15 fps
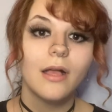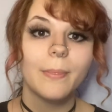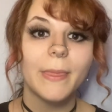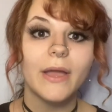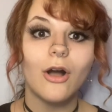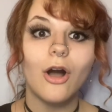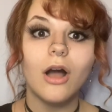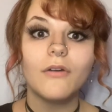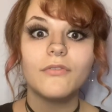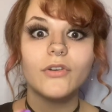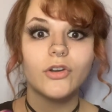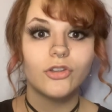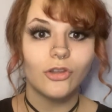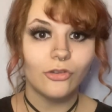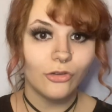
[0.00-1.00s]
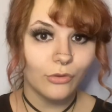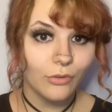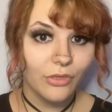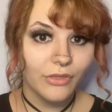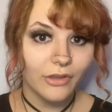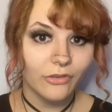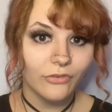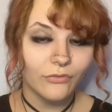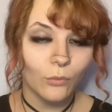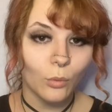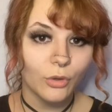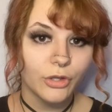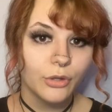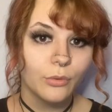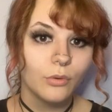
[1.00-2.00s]
they offer to do things for
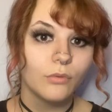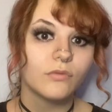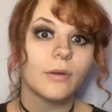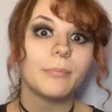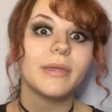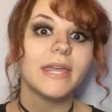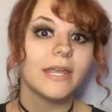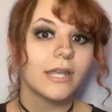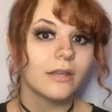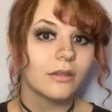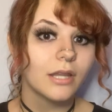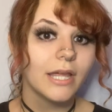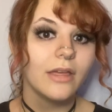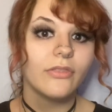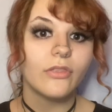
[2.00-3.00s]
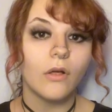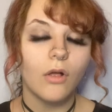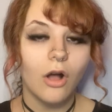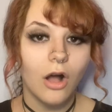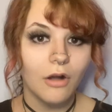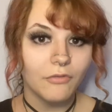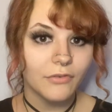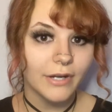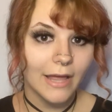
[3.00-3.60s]
you repeatedly. They'll offer to